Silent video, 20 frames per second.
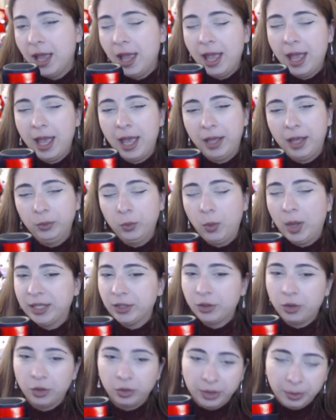And
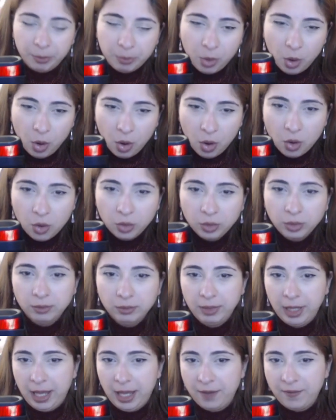white got the pawn,
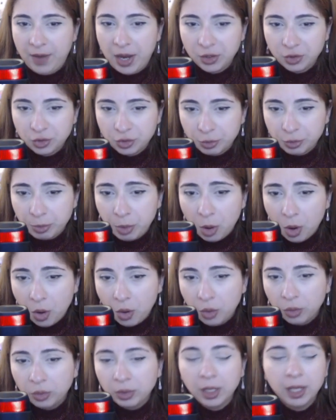they have extra
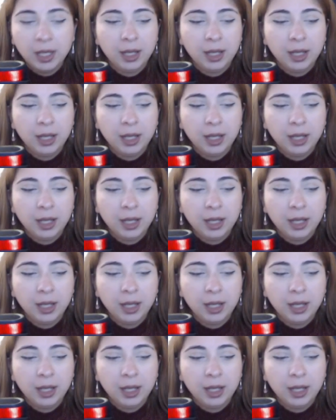pawn,